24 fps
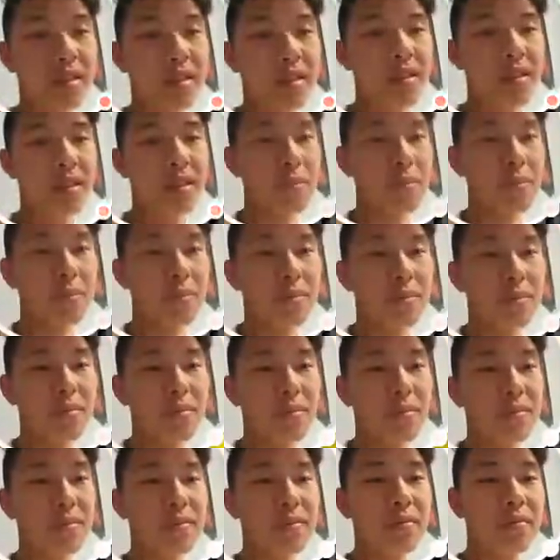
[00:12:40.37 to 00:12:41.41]
I'm
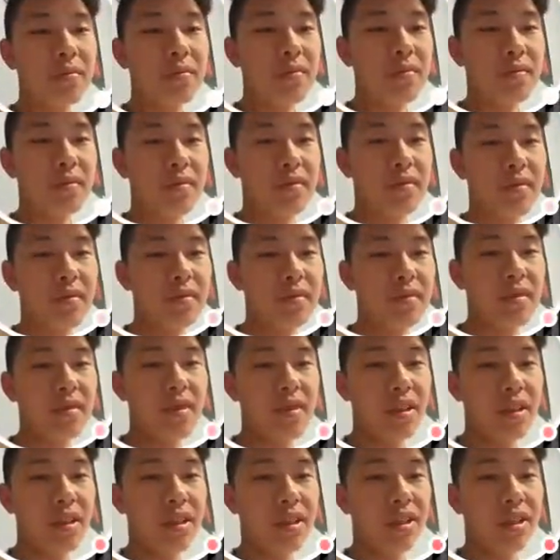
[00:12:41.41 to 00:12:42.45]
not
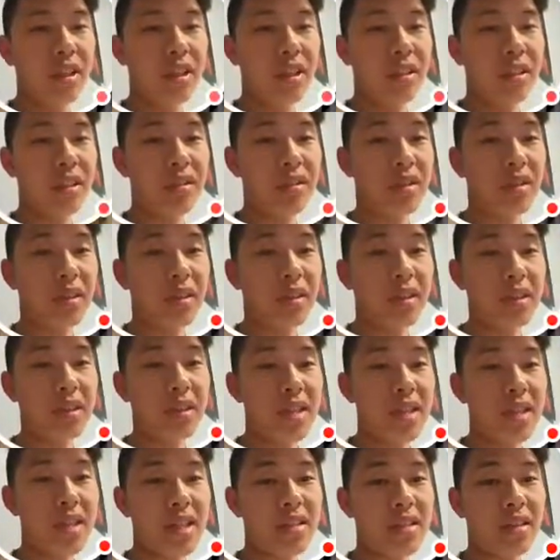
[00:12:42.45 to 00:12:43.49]
sure how strong these
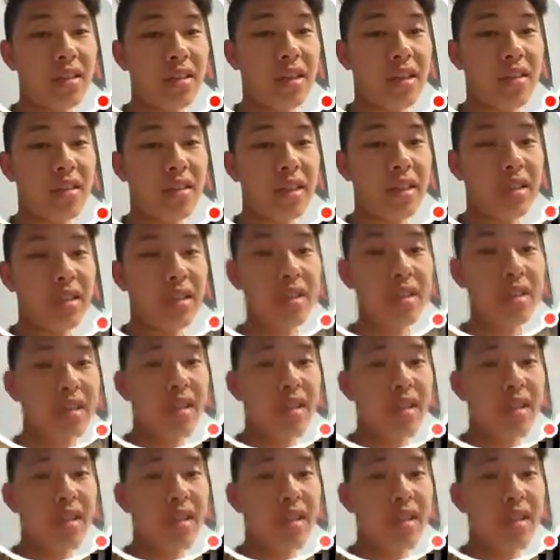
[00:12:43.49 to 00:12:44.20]
guys are nowadays.